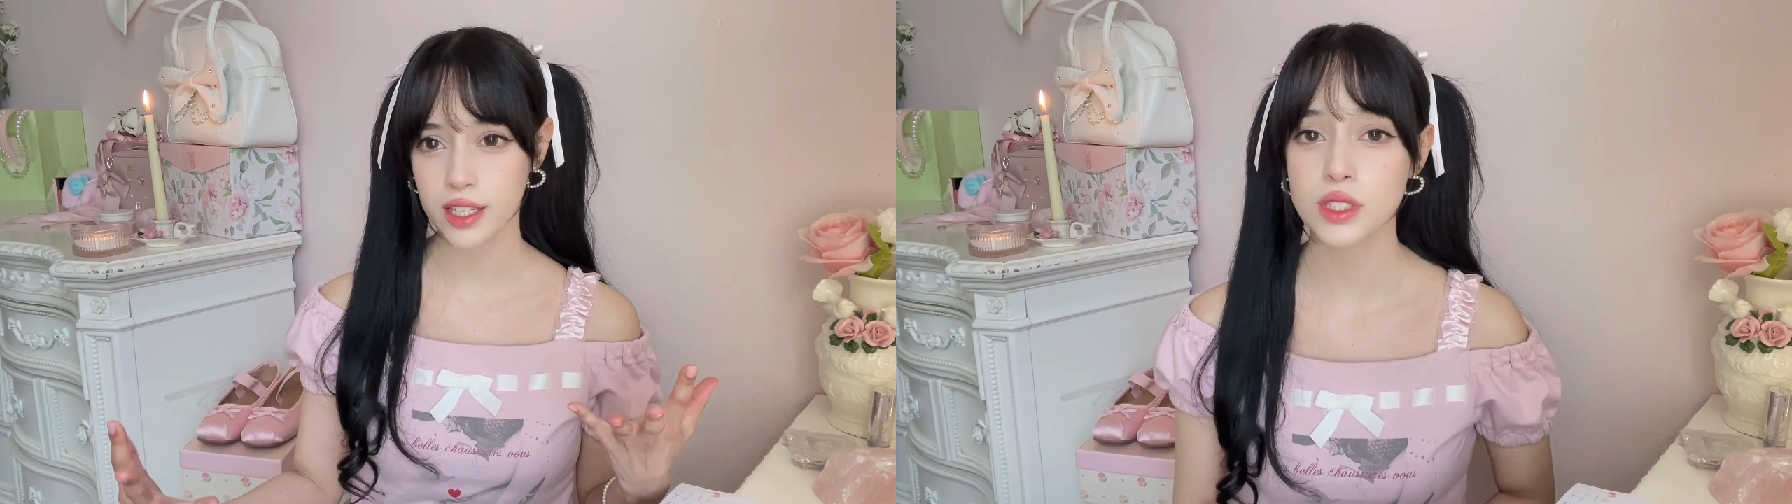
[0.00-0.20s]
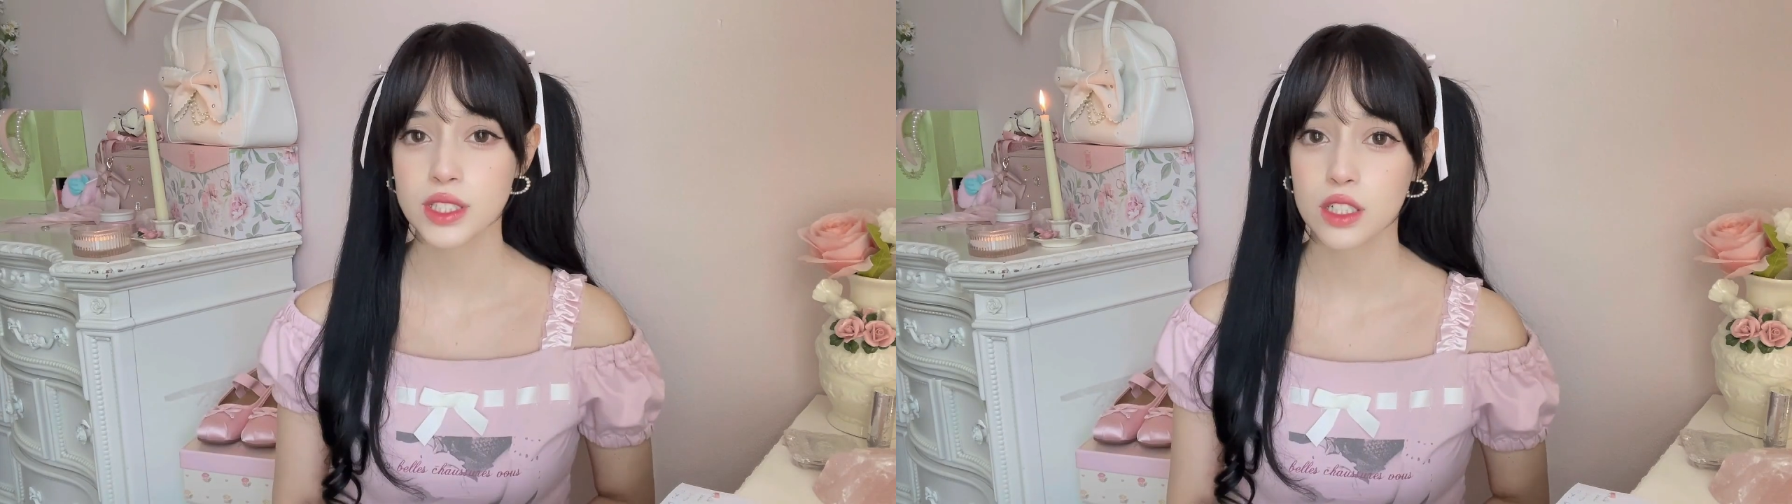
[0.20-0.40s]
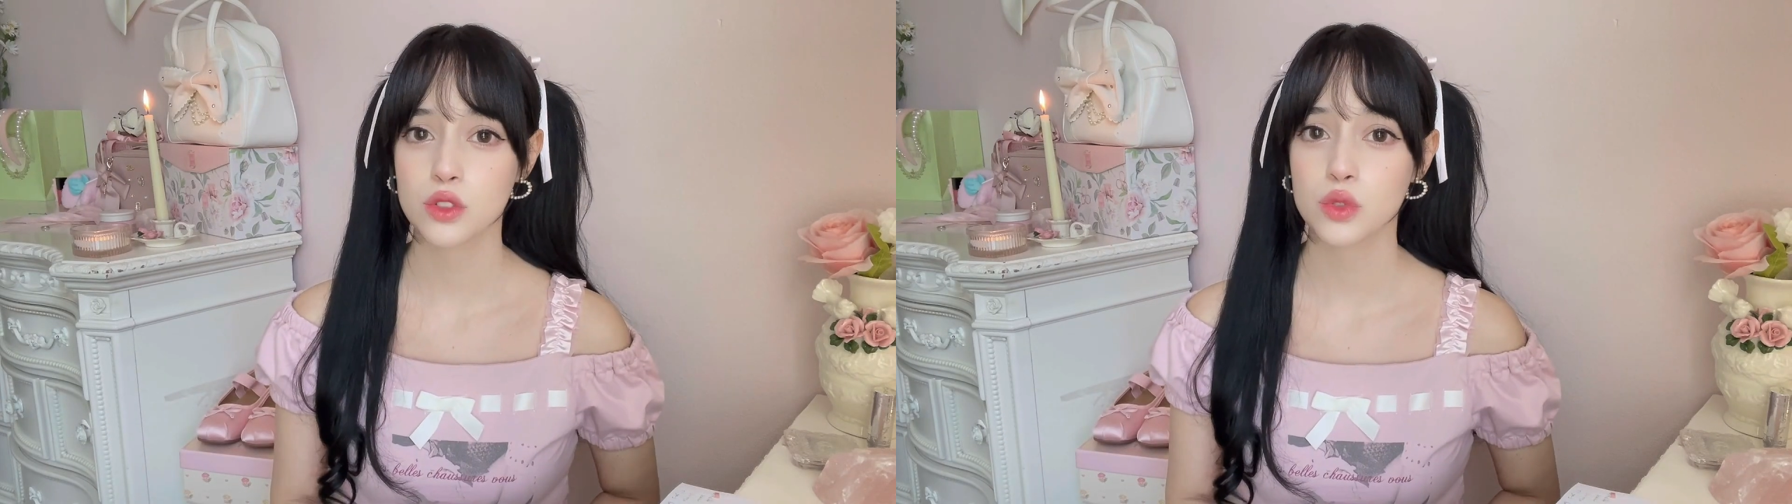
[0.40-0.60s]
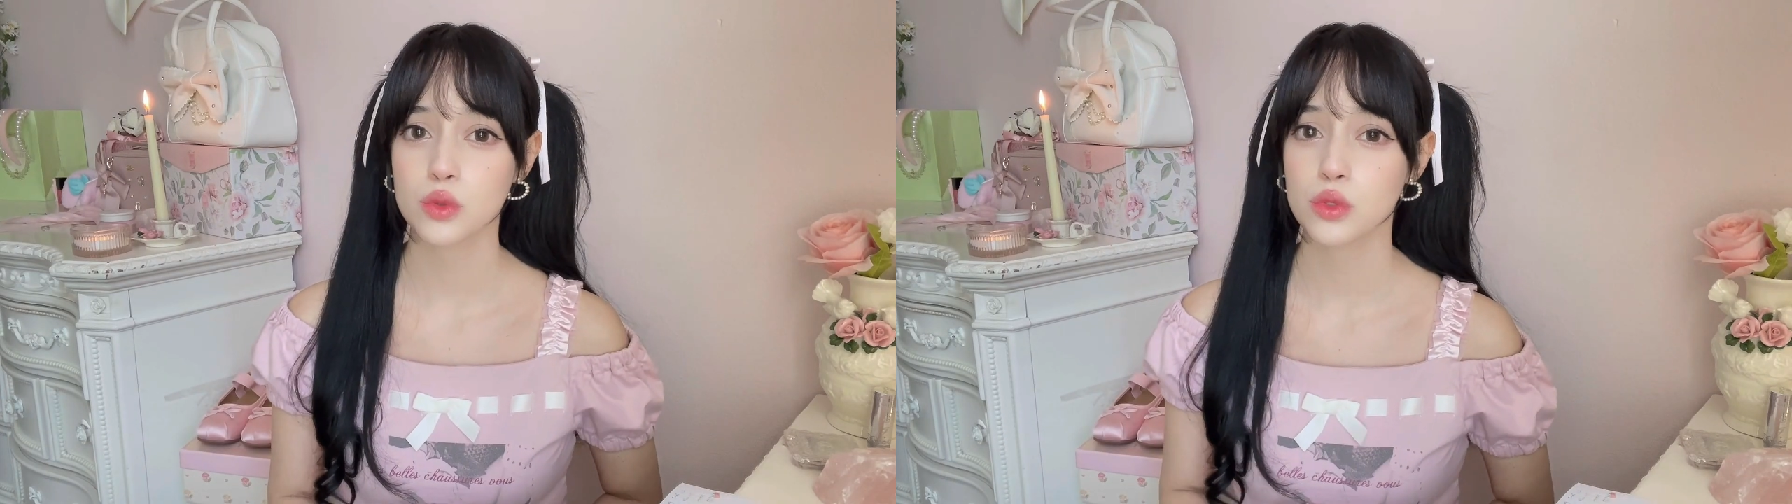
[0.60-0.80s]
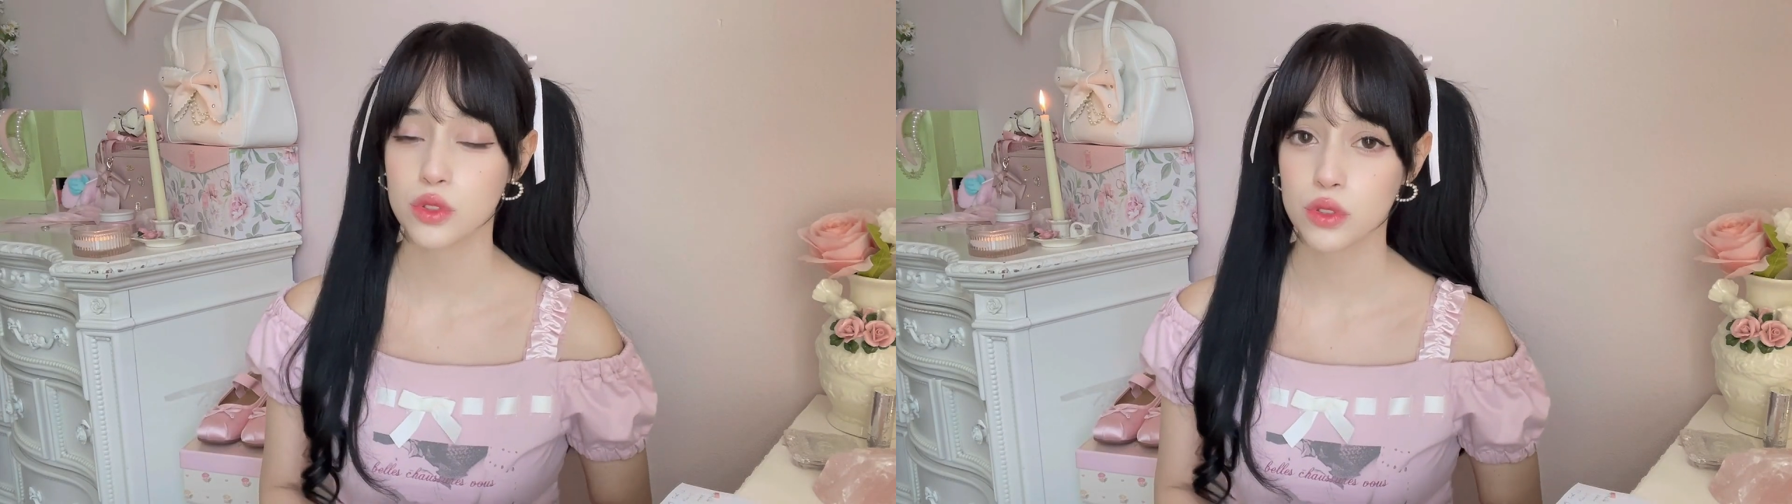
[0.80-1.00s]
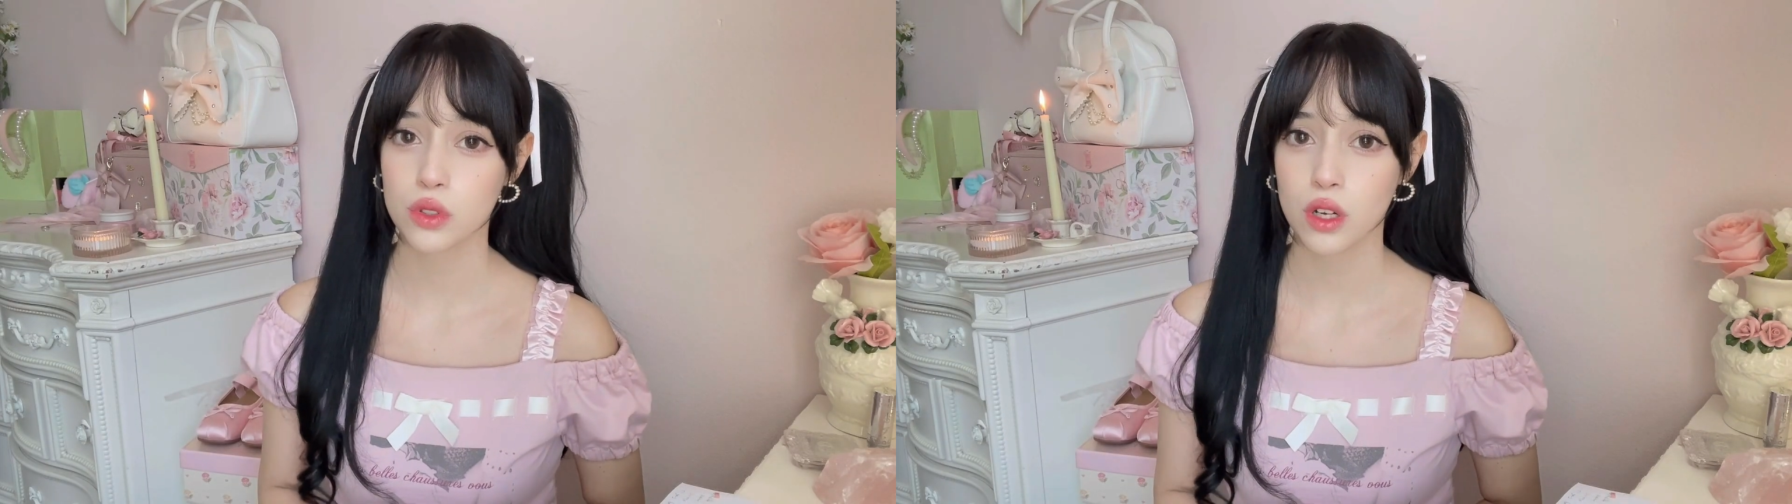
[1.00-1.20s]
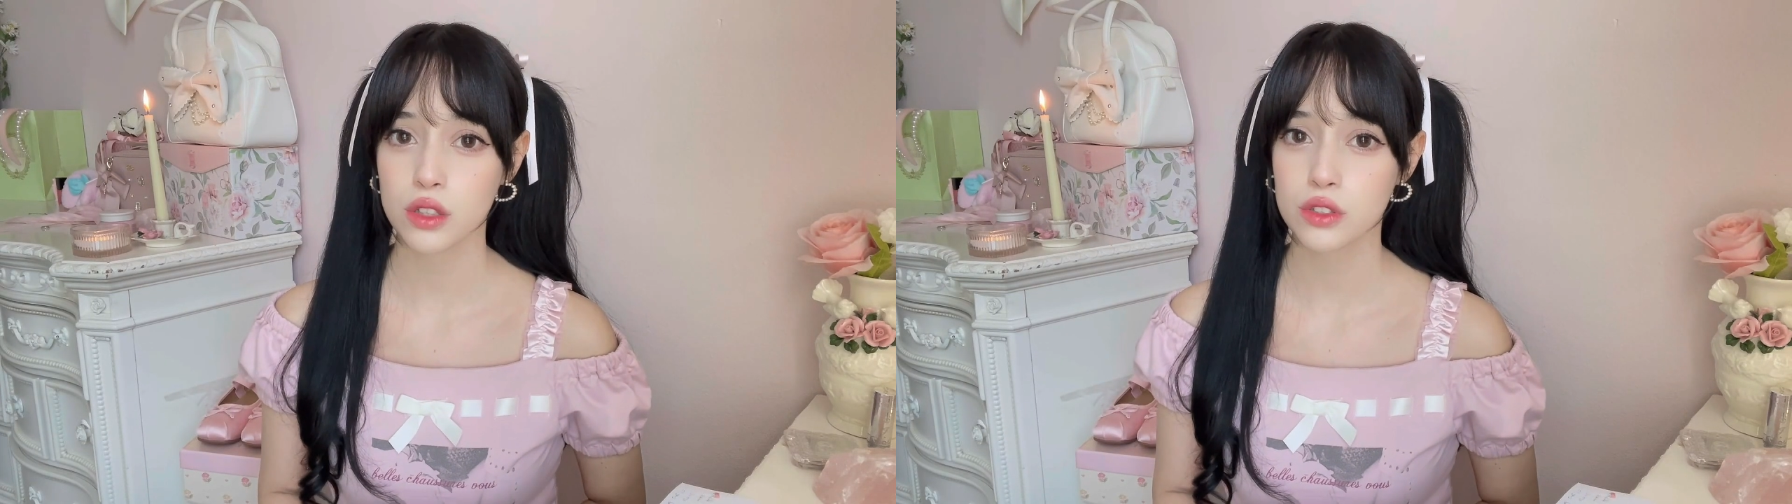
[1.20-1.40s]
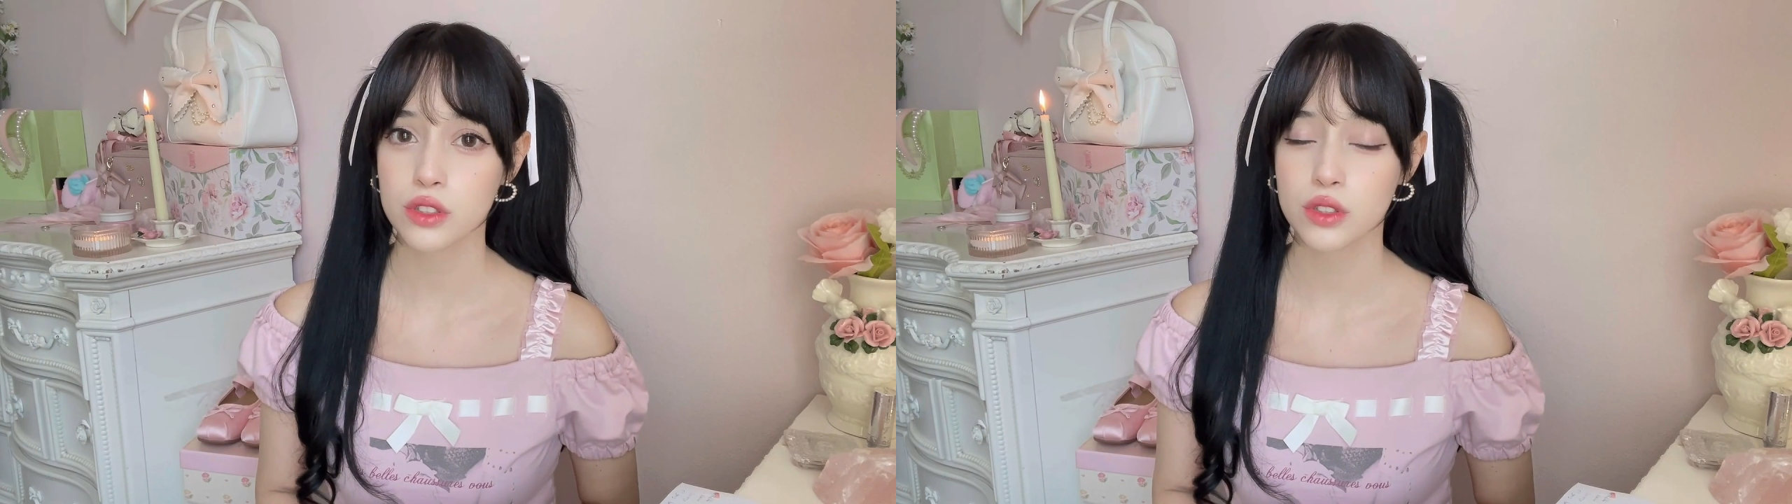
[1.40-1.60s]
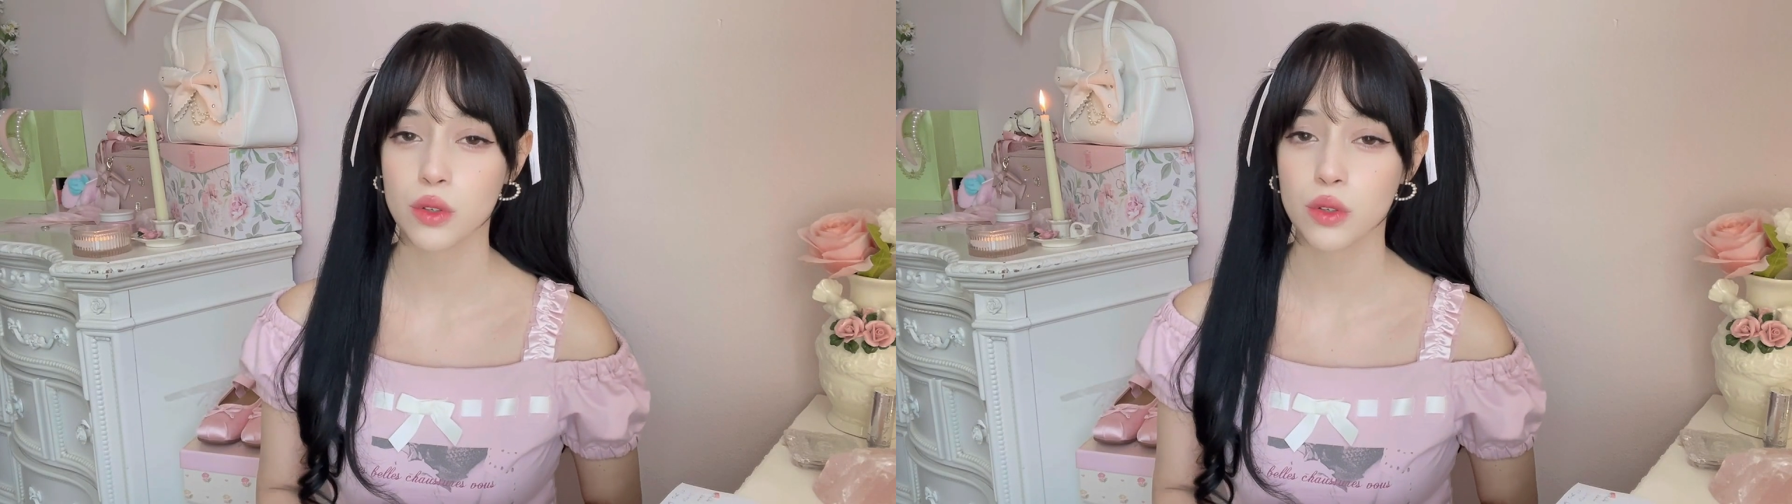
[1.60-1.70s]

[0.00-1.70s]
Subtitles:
Stick to neutral colors,